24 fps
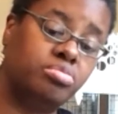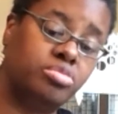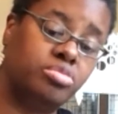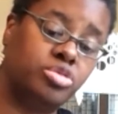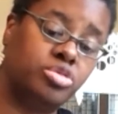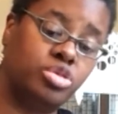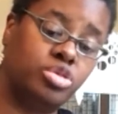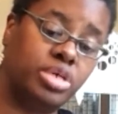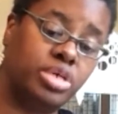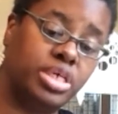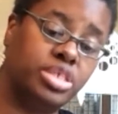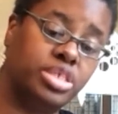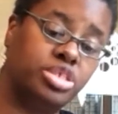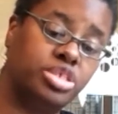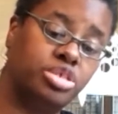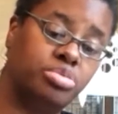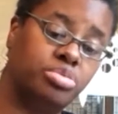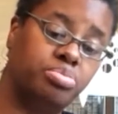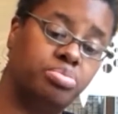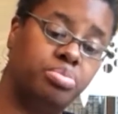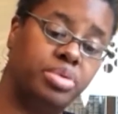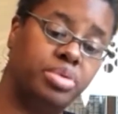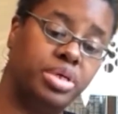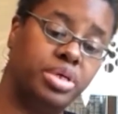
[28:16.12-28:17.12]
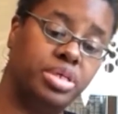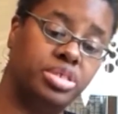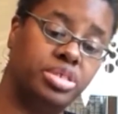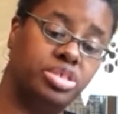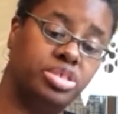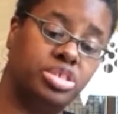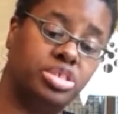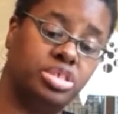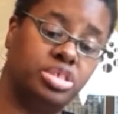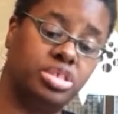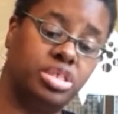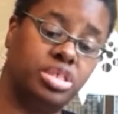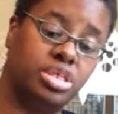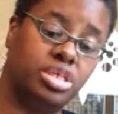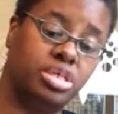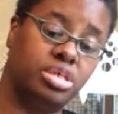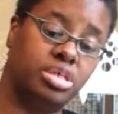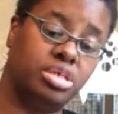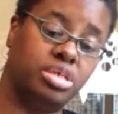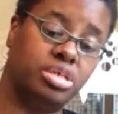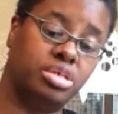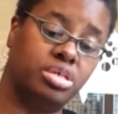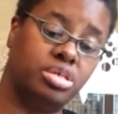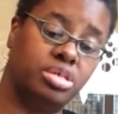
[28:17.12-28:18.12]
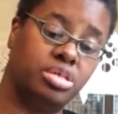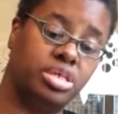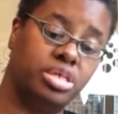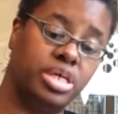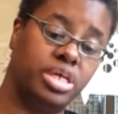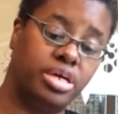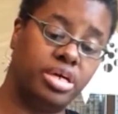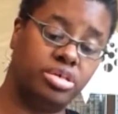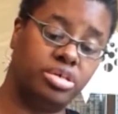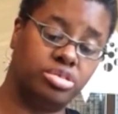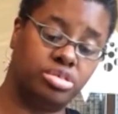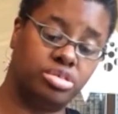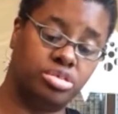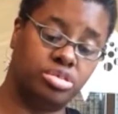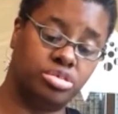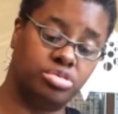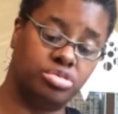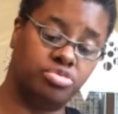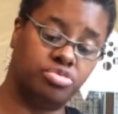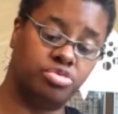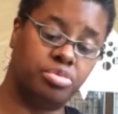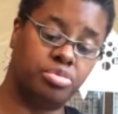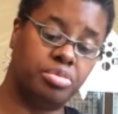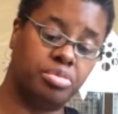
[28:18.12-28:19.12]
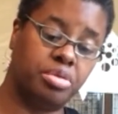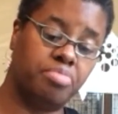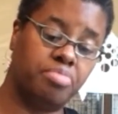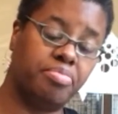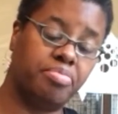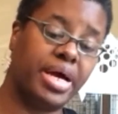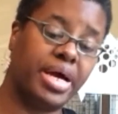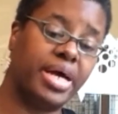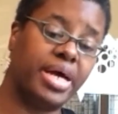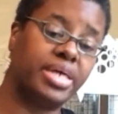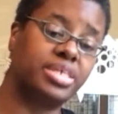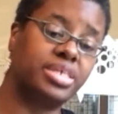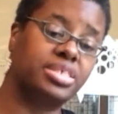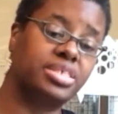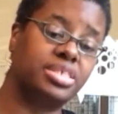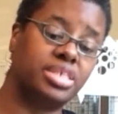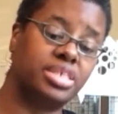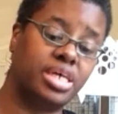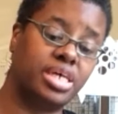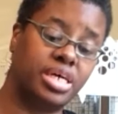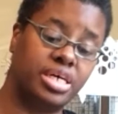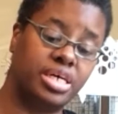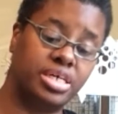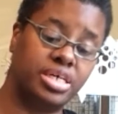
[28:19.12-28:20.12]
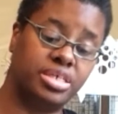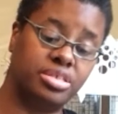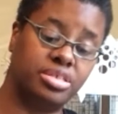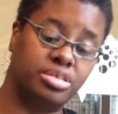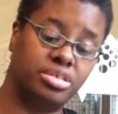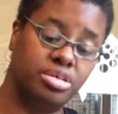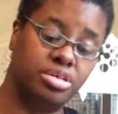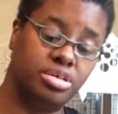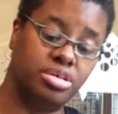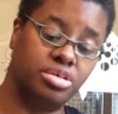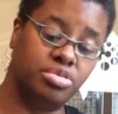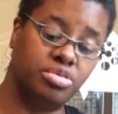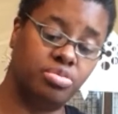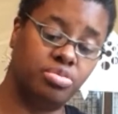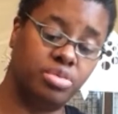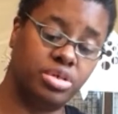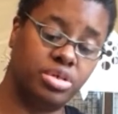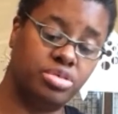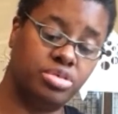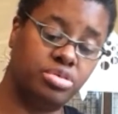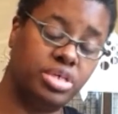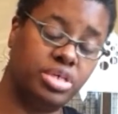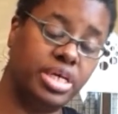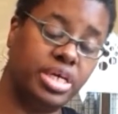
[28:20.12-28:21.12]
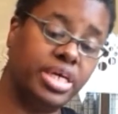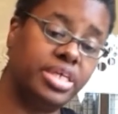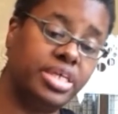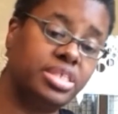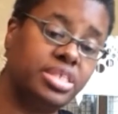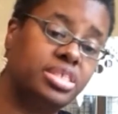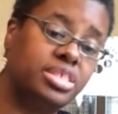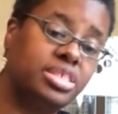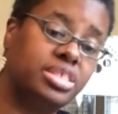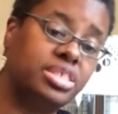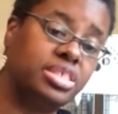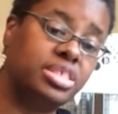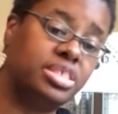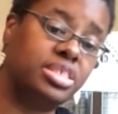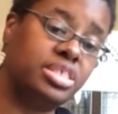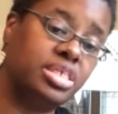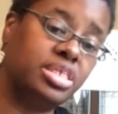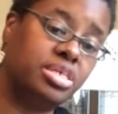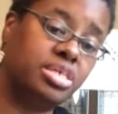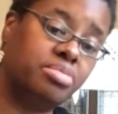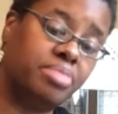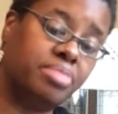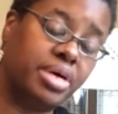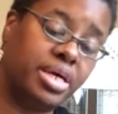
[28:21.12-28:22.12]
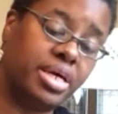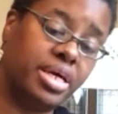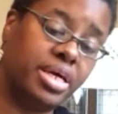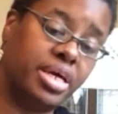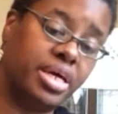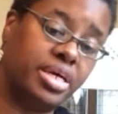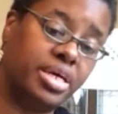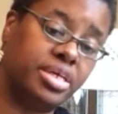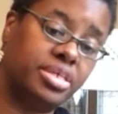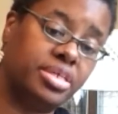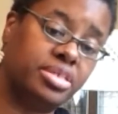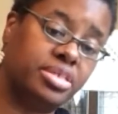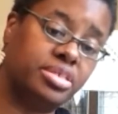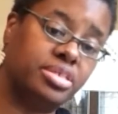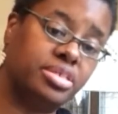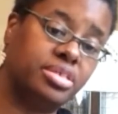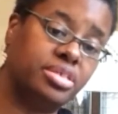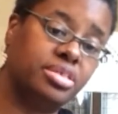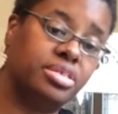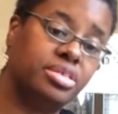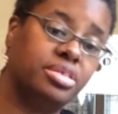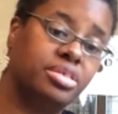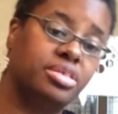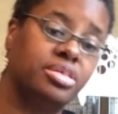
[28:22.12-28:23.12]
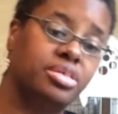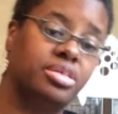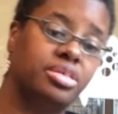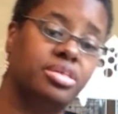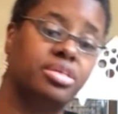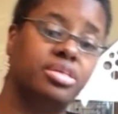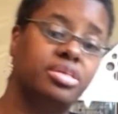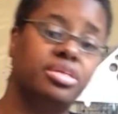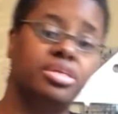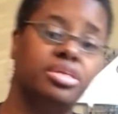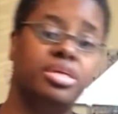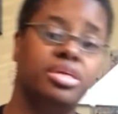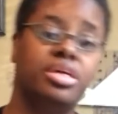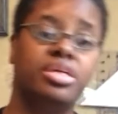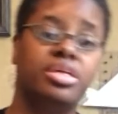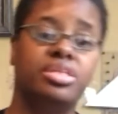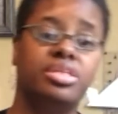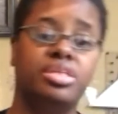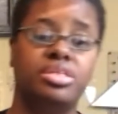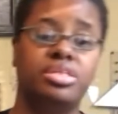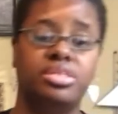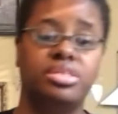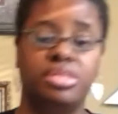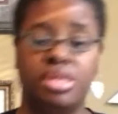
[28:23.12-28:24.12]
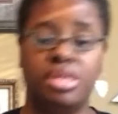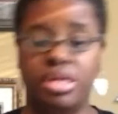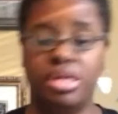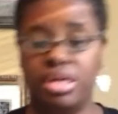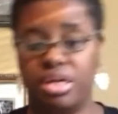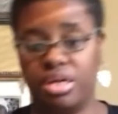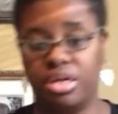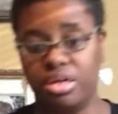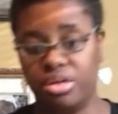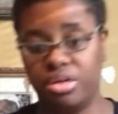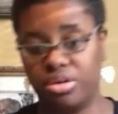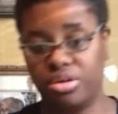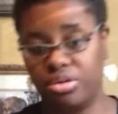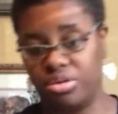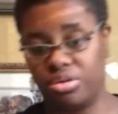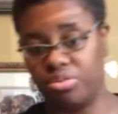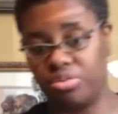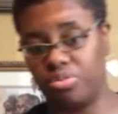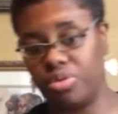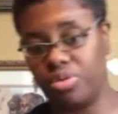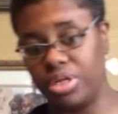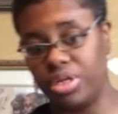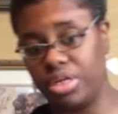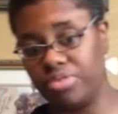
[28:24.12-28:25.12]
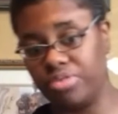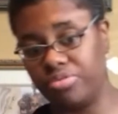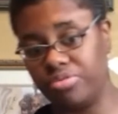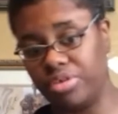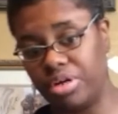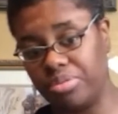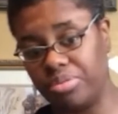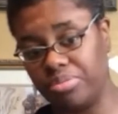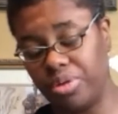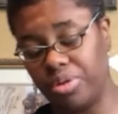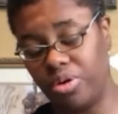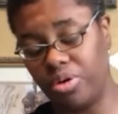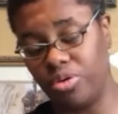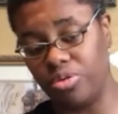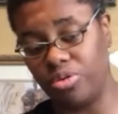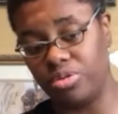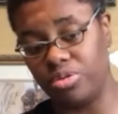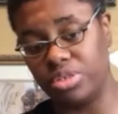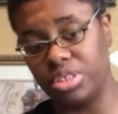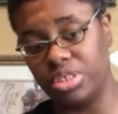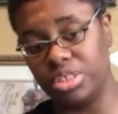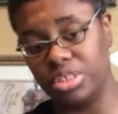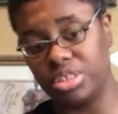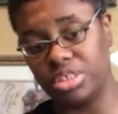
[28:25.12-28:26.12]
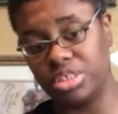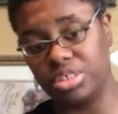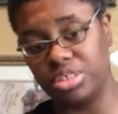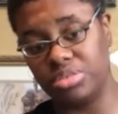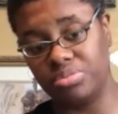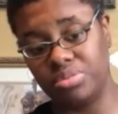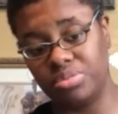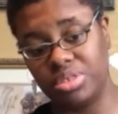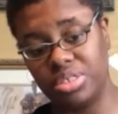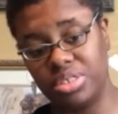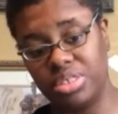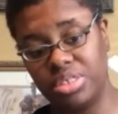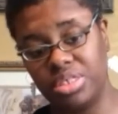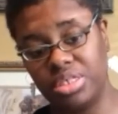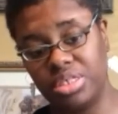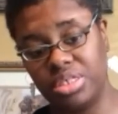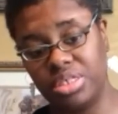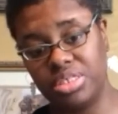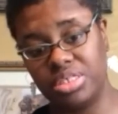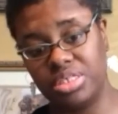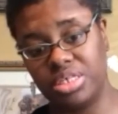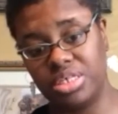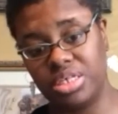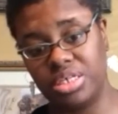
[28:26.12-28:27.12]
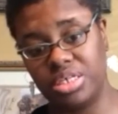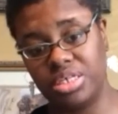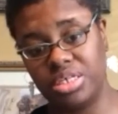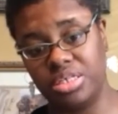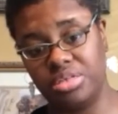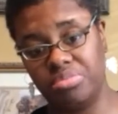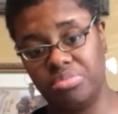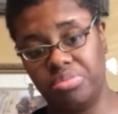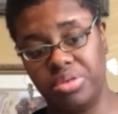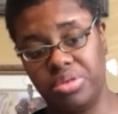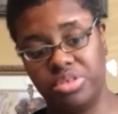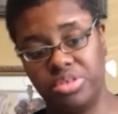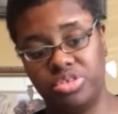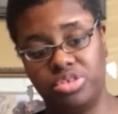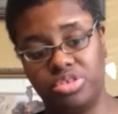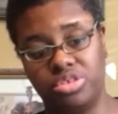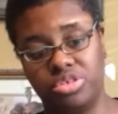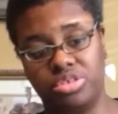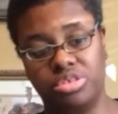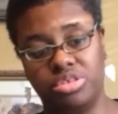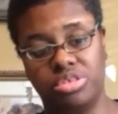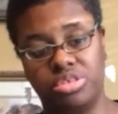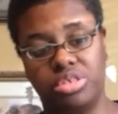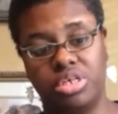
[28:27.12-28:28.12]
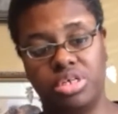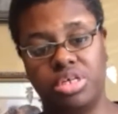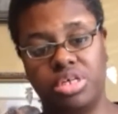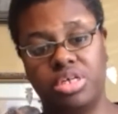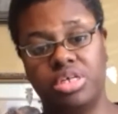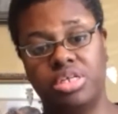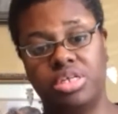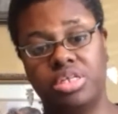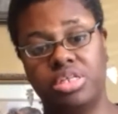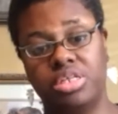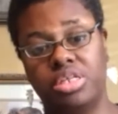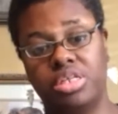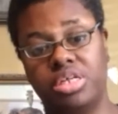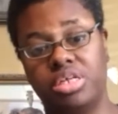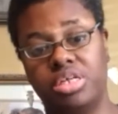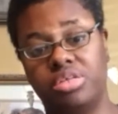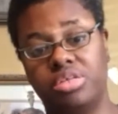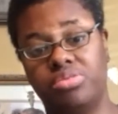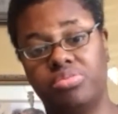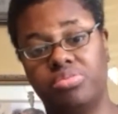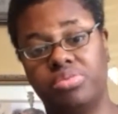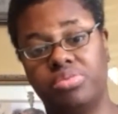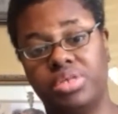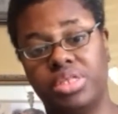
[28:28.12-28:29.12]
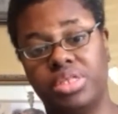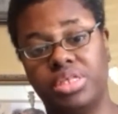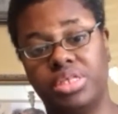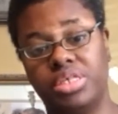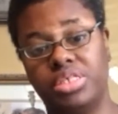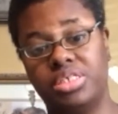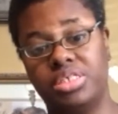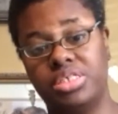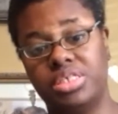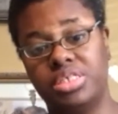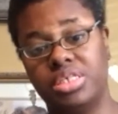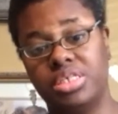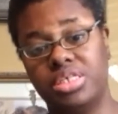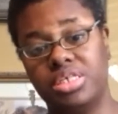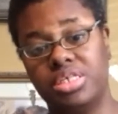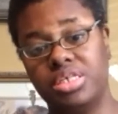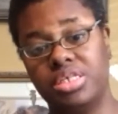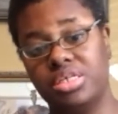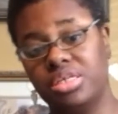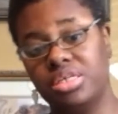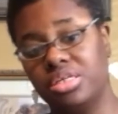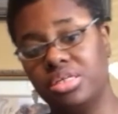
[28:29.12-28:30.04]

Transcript: trying to pinch the character from the back side where you can't see my hand. And then, or whatever I'm holding this with, and taking the picture, and then releasing